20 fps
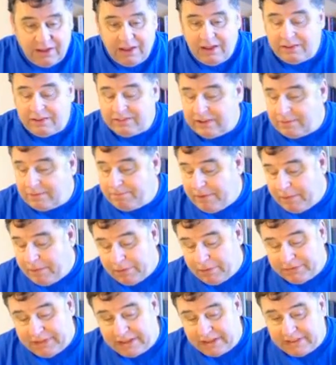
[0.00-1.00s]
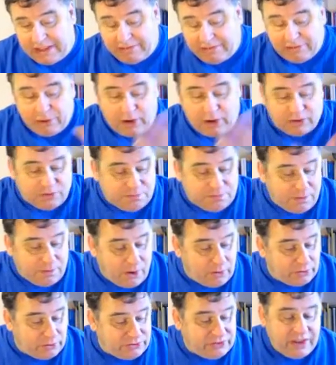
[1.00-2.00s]
Some people tend to have large
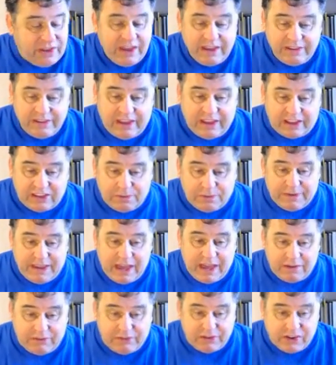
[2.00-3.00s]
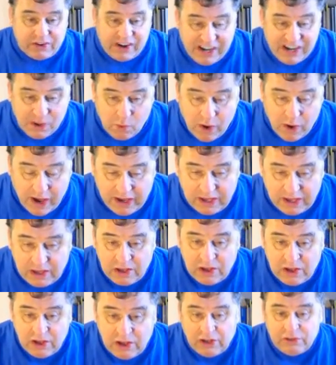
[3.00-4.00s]
bones, tend to be heavier anyway
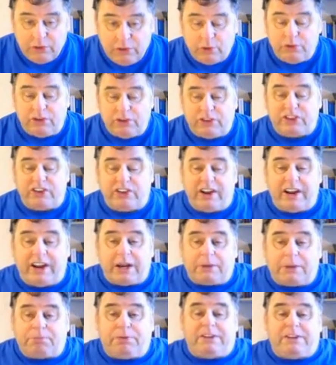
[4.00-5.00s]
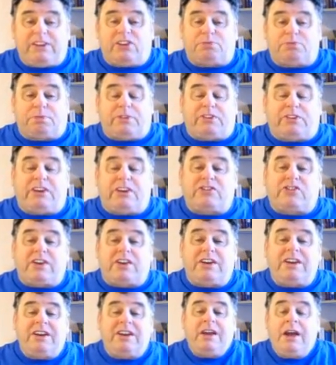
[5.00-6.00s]
due to genetic
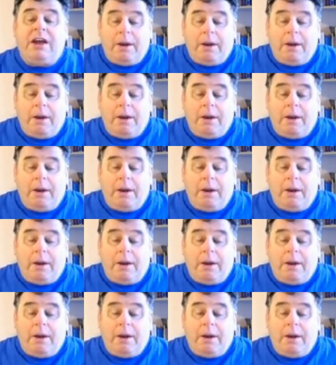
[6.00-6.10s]
predisposition.